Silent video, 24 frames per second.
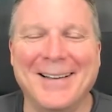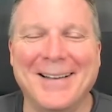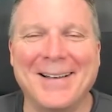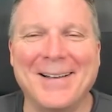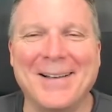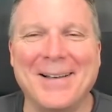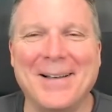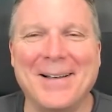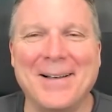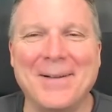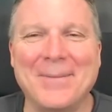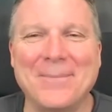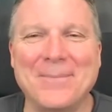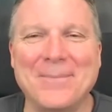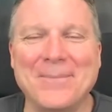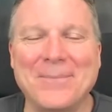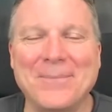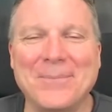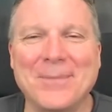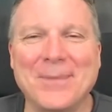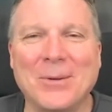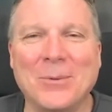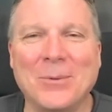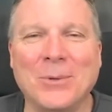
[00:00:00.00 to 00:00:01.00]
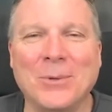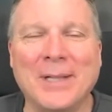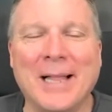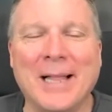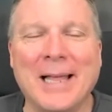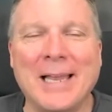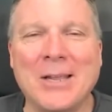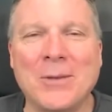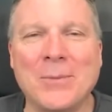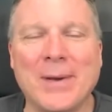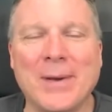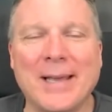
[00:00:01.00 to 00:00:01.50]
Well,
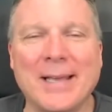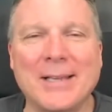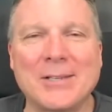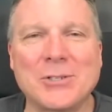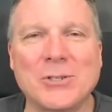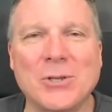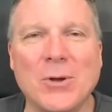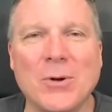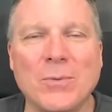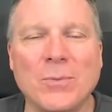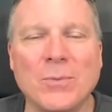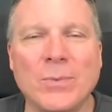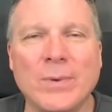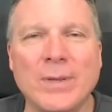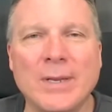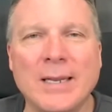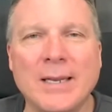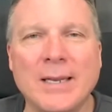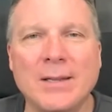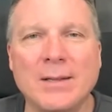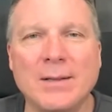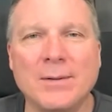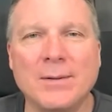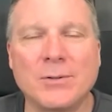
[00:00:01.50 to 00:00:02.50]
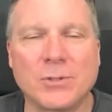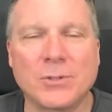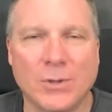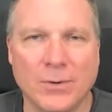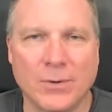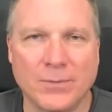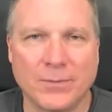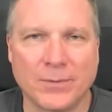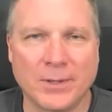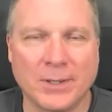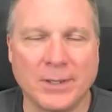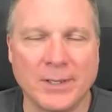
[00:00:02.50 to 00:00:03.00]
anyway, so
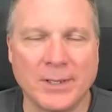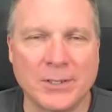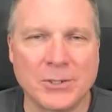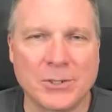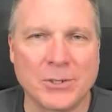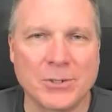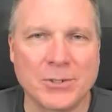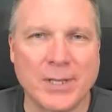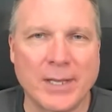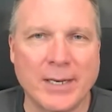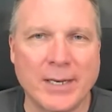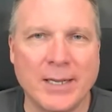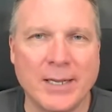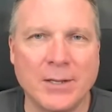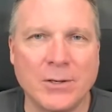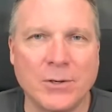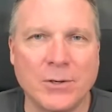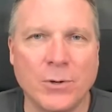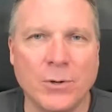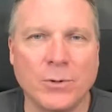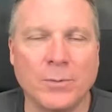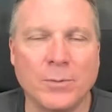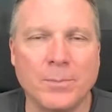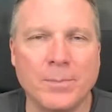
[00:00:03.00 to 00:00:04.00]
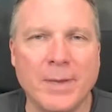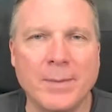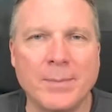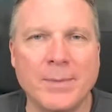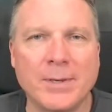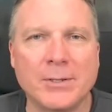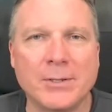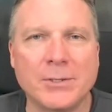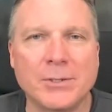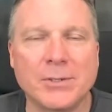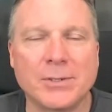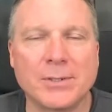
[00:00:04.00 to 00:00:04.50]
for the listeners, they need to Google
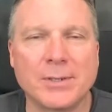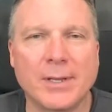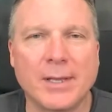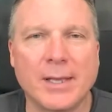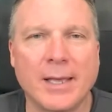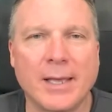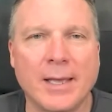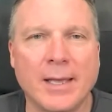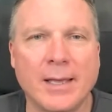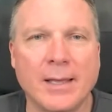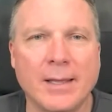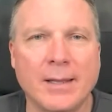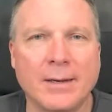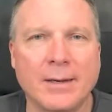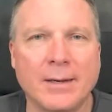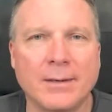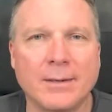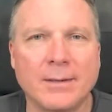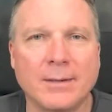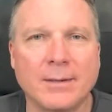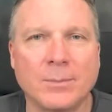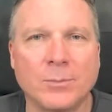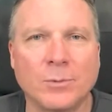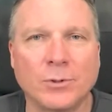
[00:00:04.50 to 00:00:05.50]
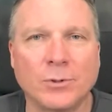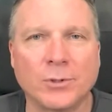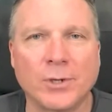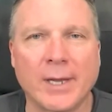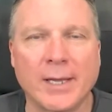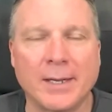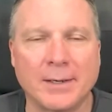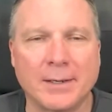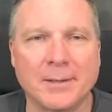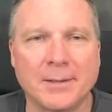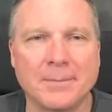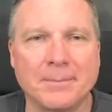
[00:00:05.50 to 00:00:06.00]
Mimas and
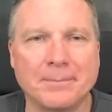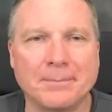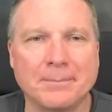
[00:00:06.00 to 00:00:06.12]
Miranda.